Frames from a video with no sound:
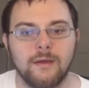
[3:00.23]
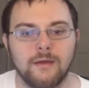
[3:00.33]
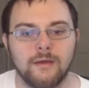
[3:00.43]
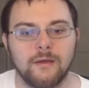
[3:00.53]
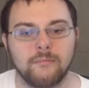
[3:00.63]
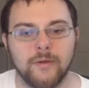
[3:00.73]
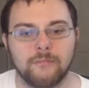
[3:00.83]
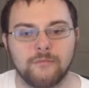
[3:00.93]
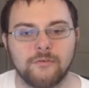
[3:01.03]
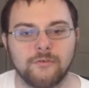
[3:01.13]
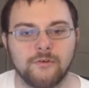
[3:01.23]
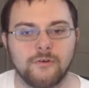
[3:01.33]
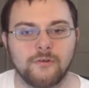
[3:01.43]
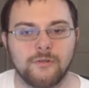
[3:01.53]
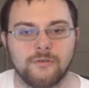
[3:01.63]
Um, I'm
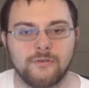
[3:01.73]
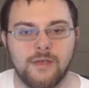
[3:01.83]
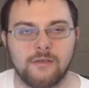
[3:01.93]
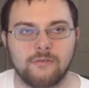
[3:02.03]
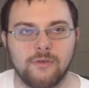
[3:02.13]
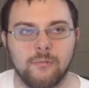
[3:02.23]
sure this is actually a